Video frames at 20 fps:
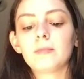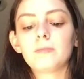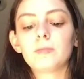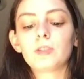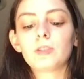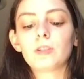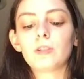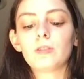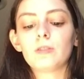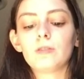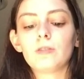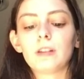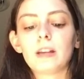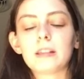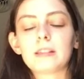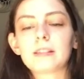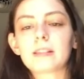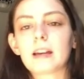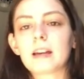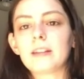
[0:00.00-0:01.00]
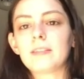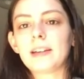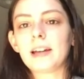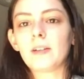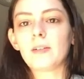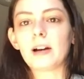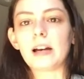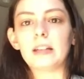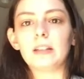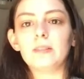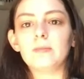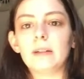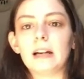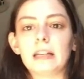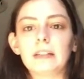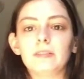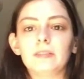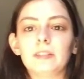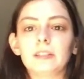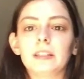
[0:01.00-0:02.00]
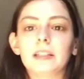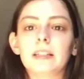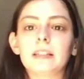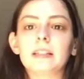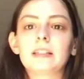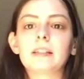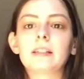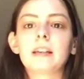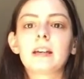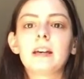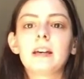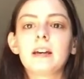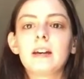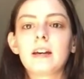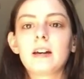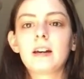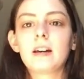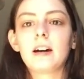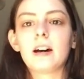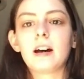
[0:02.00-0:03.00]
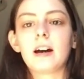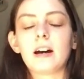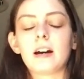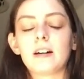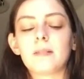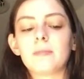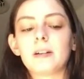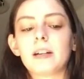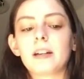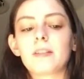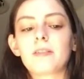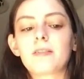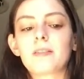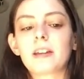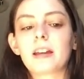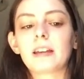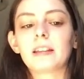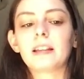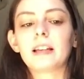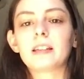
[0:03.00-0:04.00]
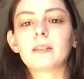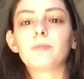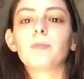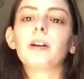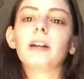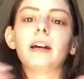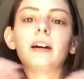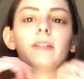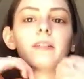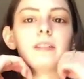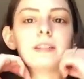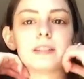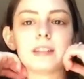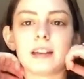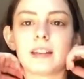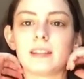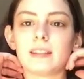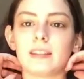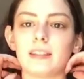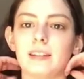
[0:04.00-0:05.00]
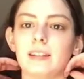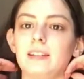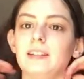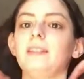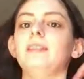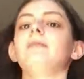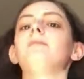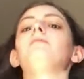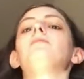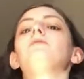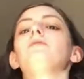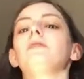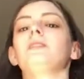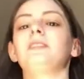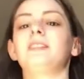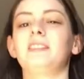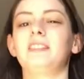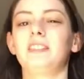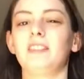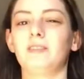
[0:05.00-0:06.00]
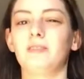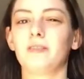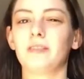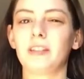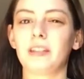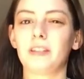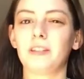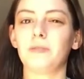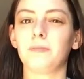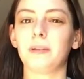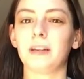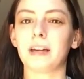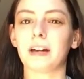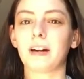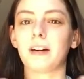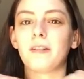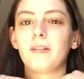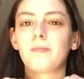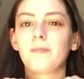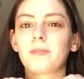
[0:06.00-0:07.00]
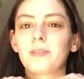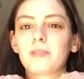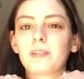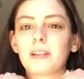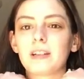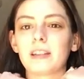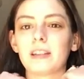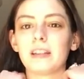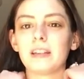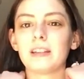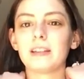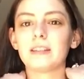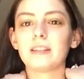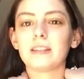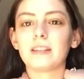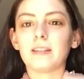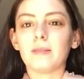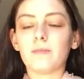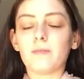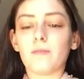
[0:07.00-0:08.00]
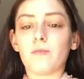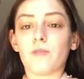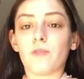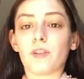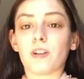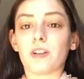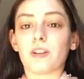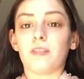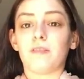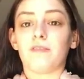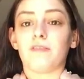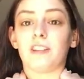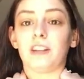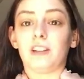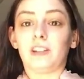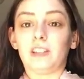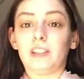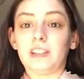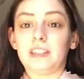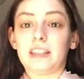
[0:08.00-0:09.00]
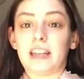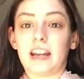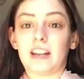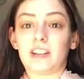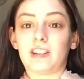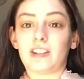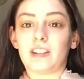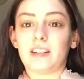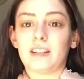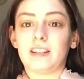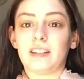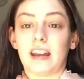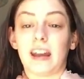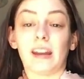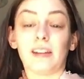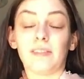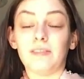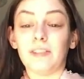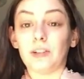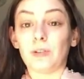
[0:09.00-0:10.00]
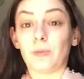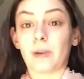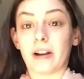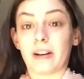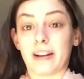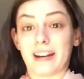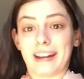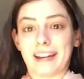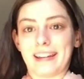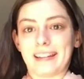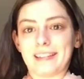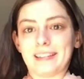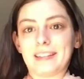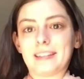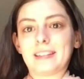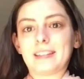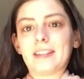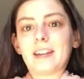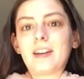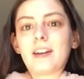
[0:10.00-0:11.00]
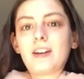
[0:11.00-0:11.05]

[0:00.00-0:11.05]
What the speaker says: So that's kind of how I do mindfulness. Another thing I'd like to point out is that the more still that you become during these, the more you feel tension and feel where it is.